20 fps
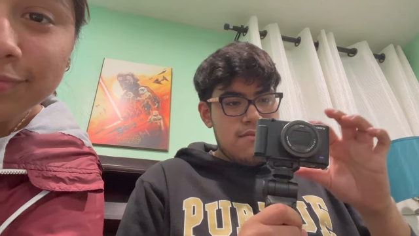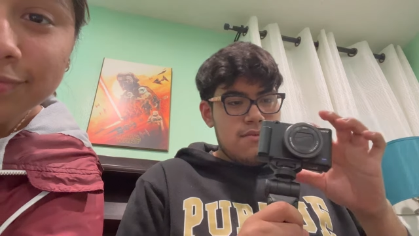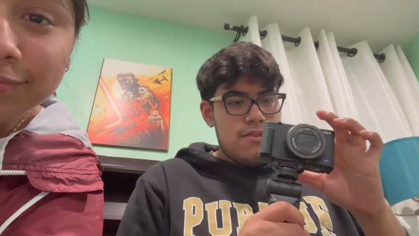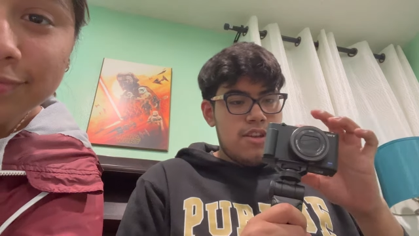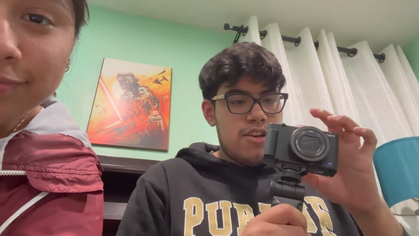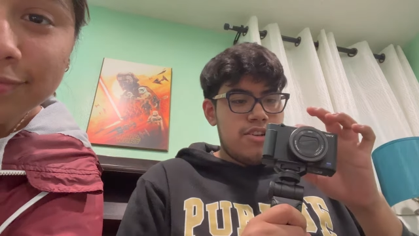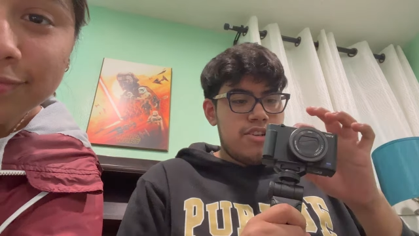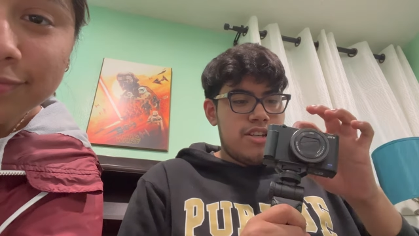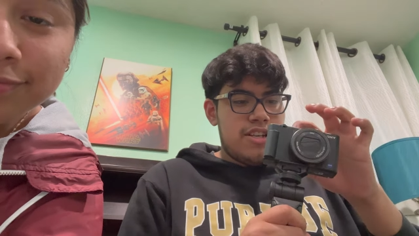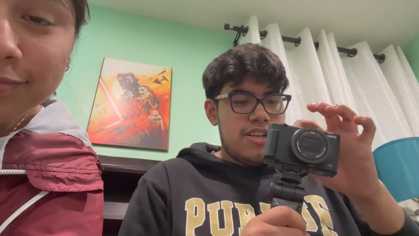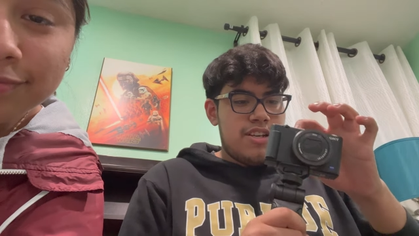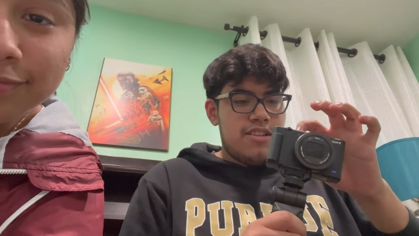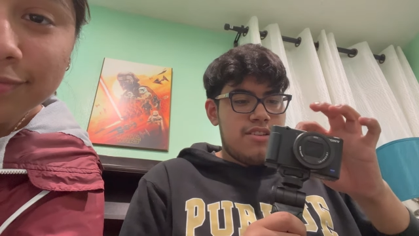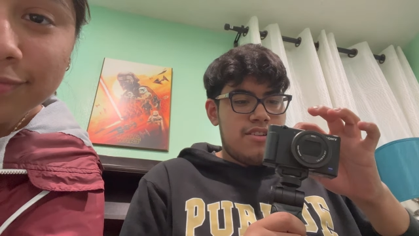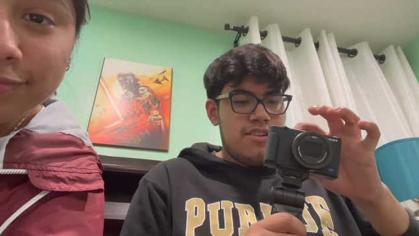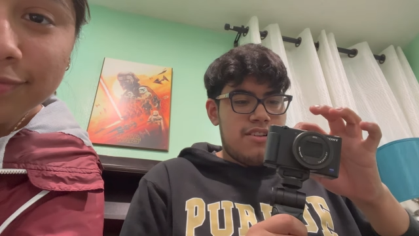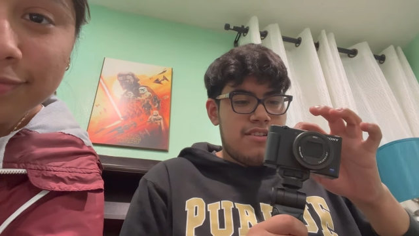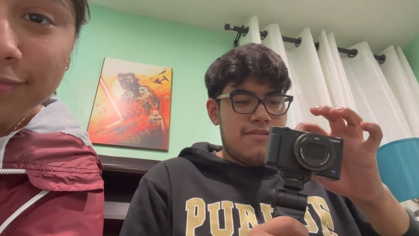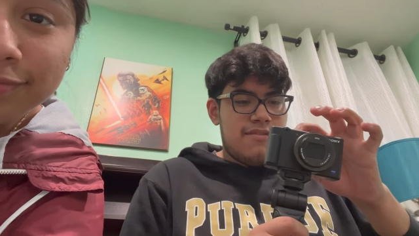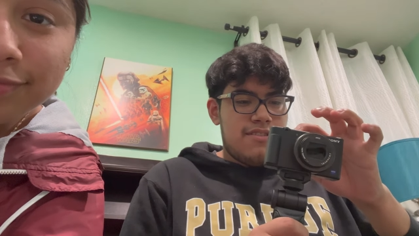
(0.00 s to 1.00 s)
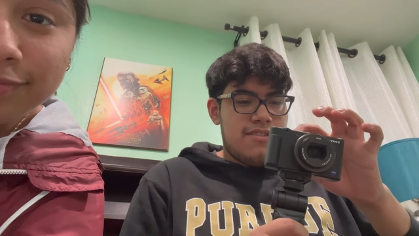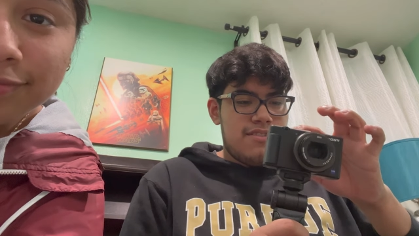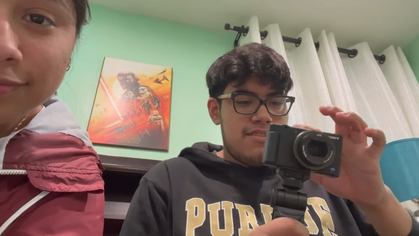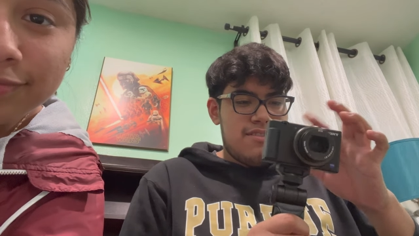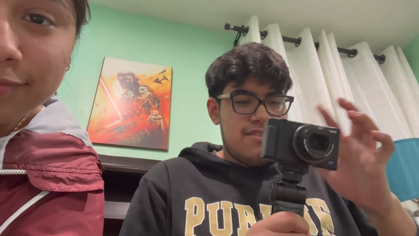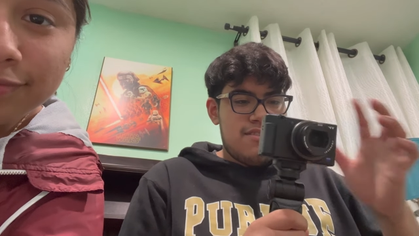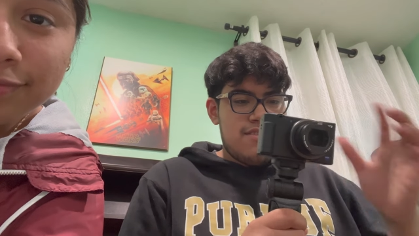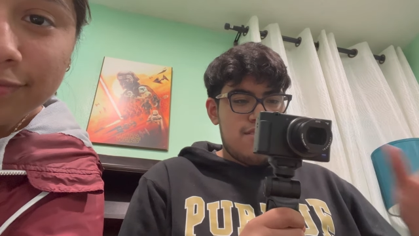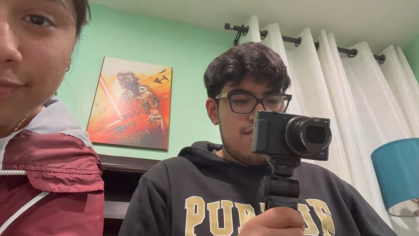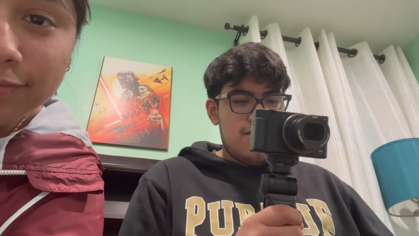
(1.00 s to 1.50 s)
Speaker 1: Oh, shit. It turned off.
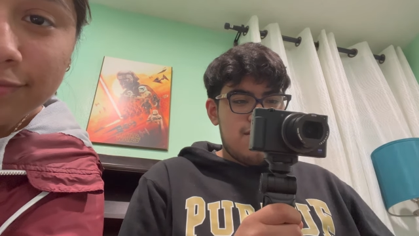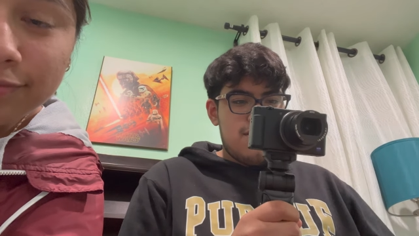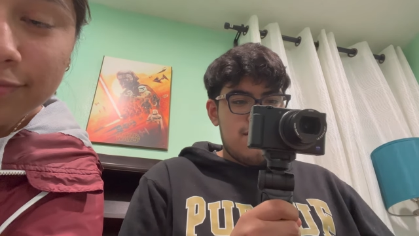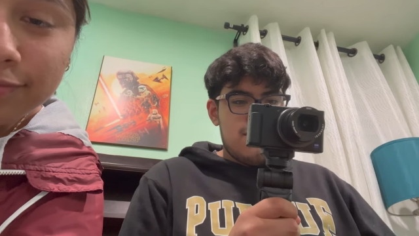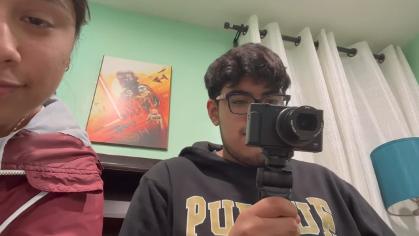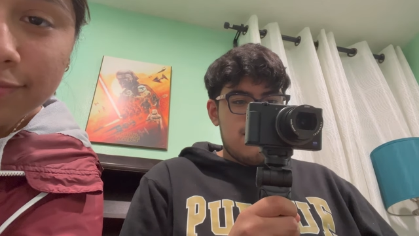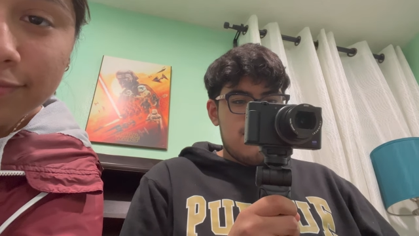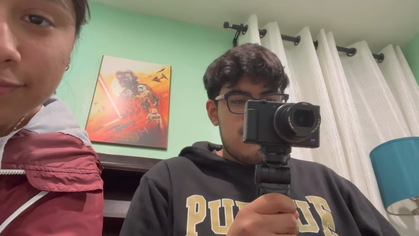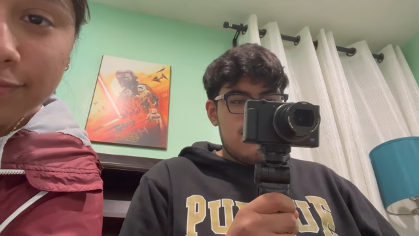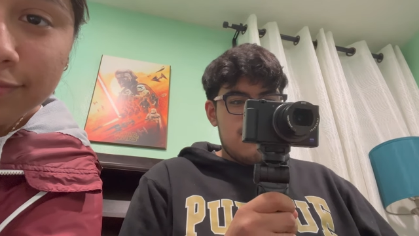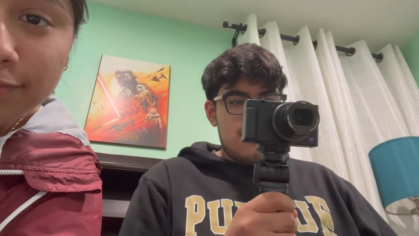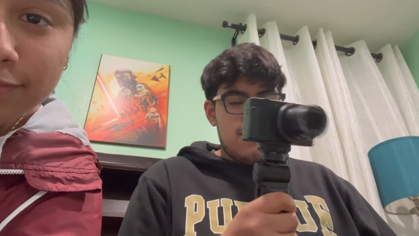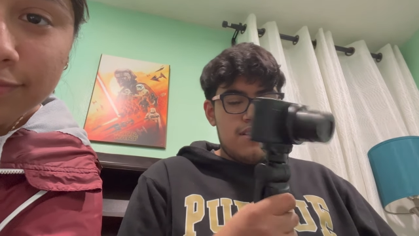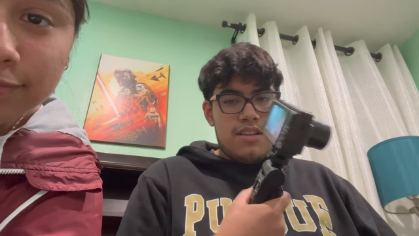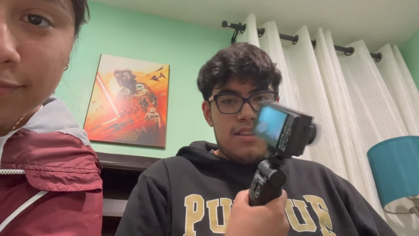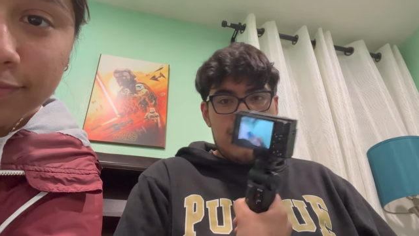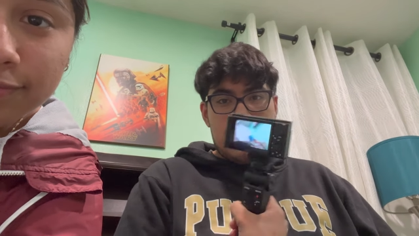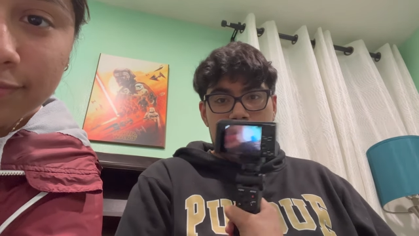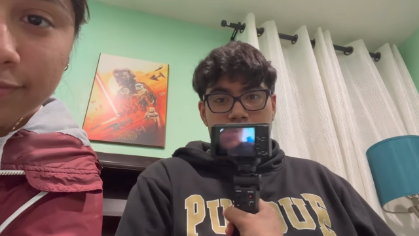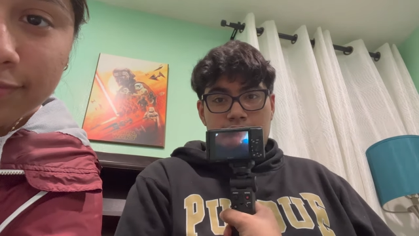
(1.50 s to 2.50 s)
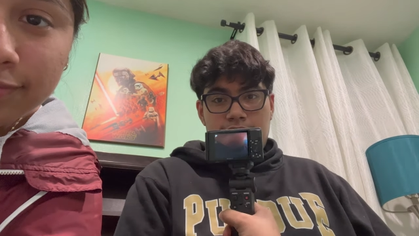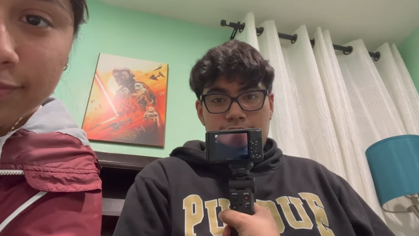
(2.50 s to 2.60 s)
Like this.